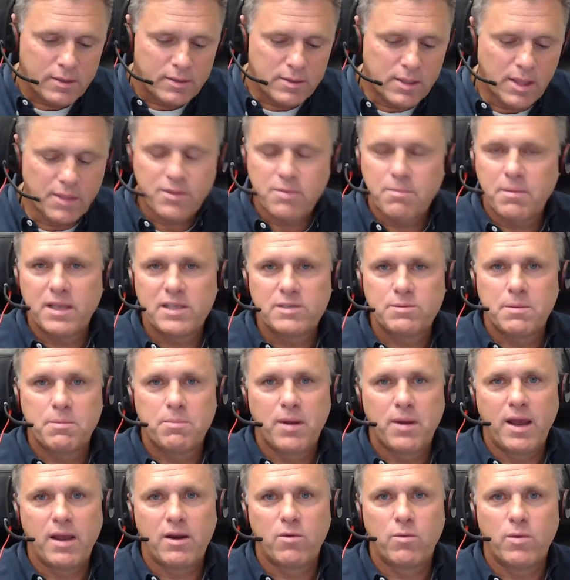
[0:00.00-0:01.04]
nothing makes me
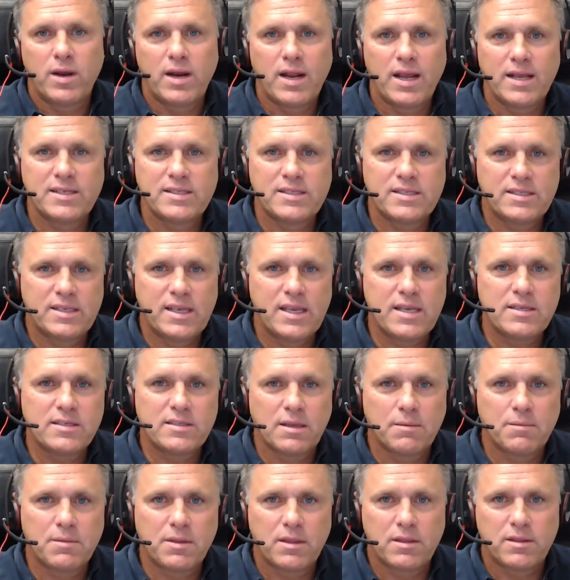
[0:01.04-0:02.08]
prouder when I see
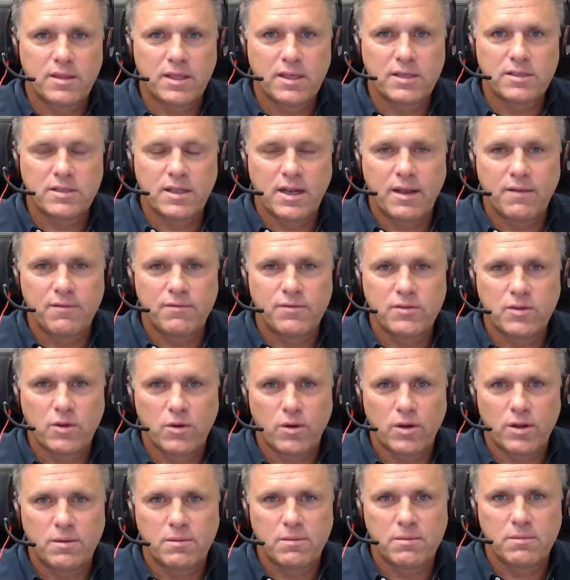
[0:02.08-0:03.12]
some of the things that I've
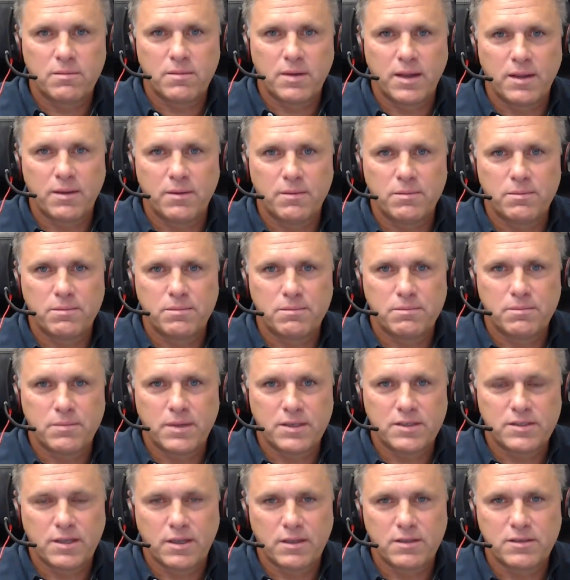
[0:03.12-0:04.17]
taught my
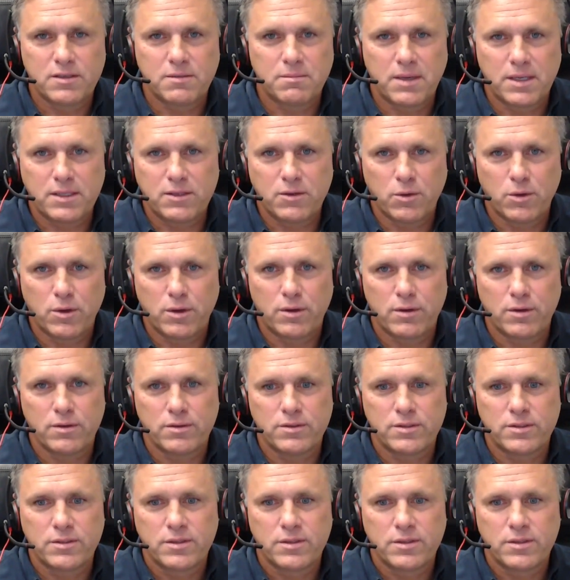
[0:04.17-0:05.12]
sons and my daughter,